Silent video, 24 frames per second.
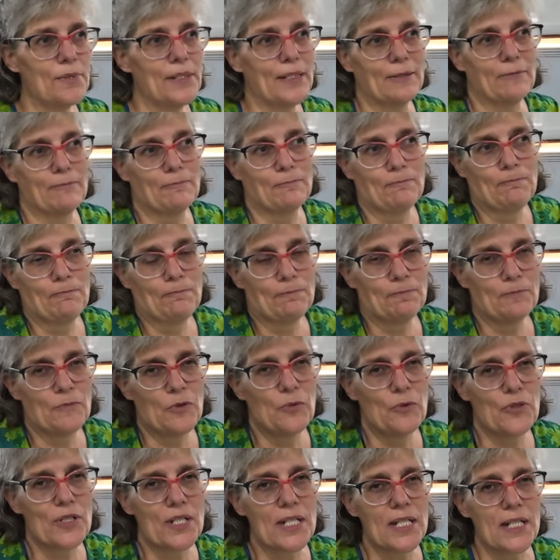but
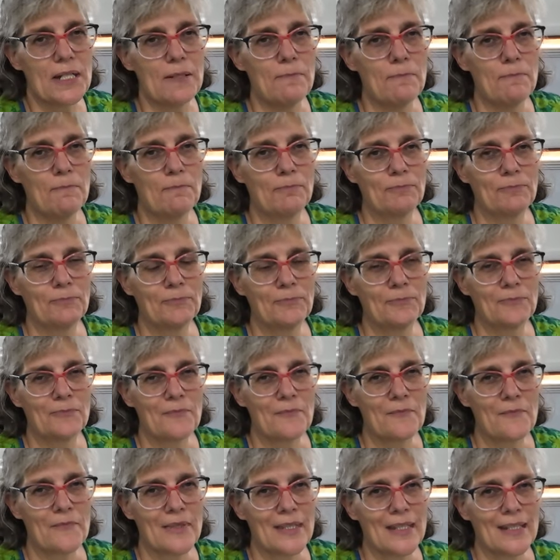we will see.
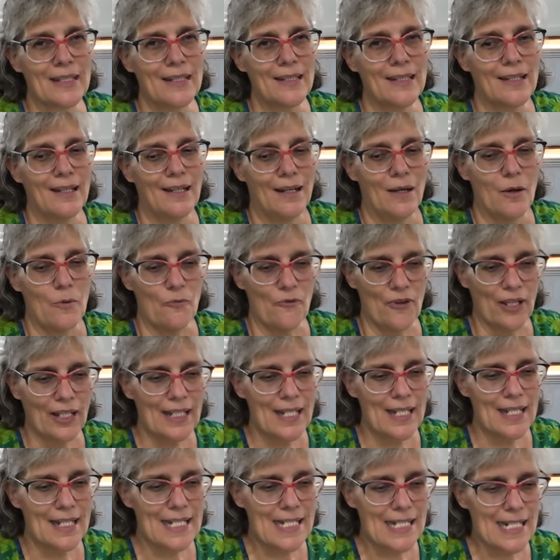I'm
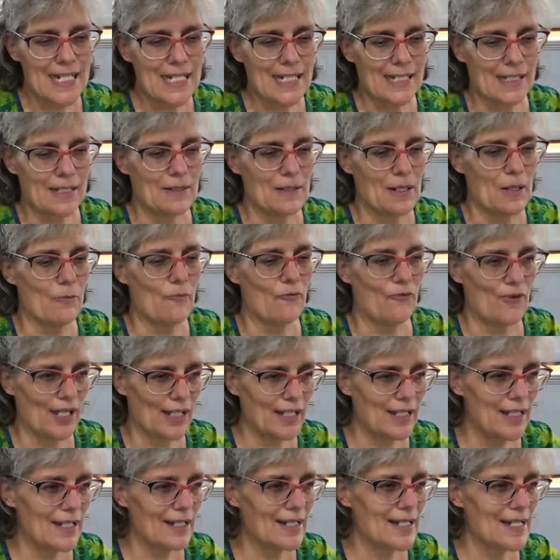
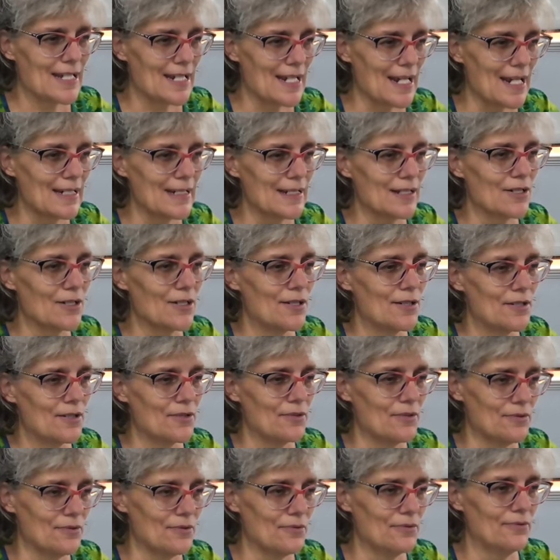very excited
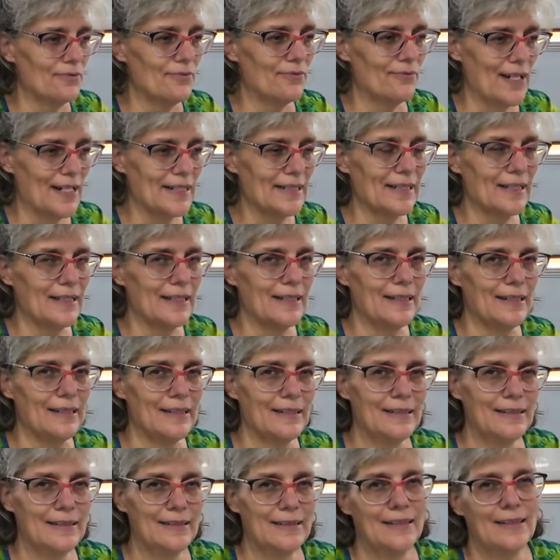to finally
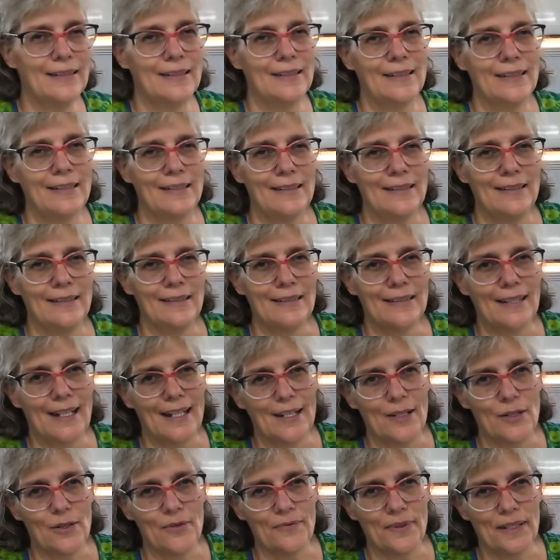
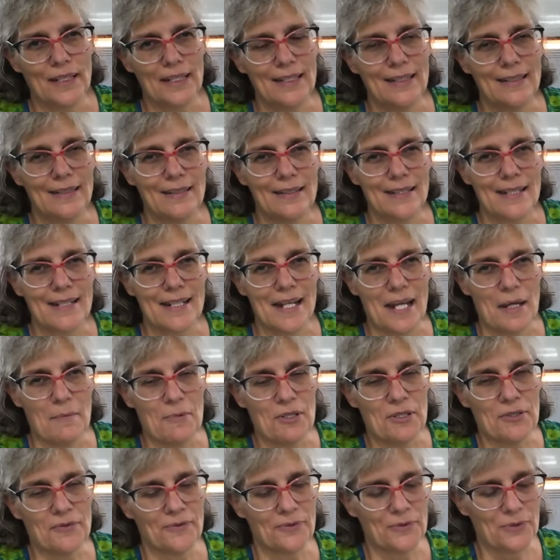take off again, and
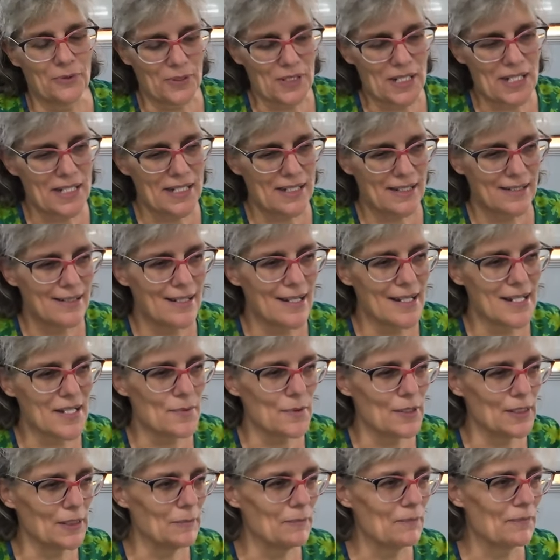Simon of course as
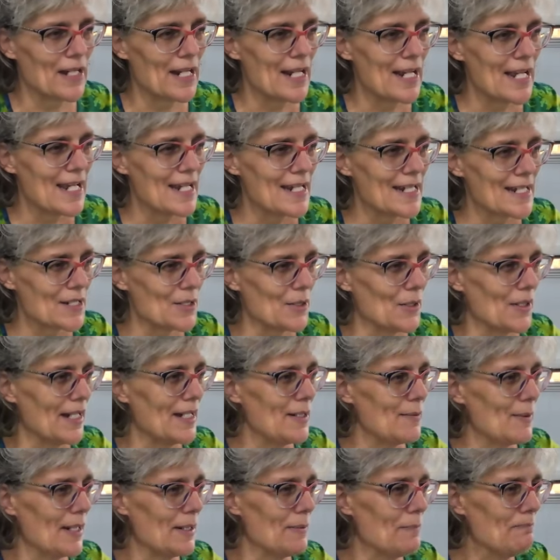well. So
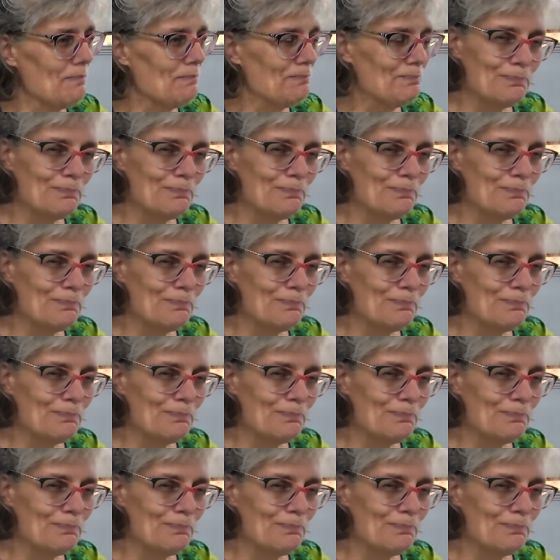anyway,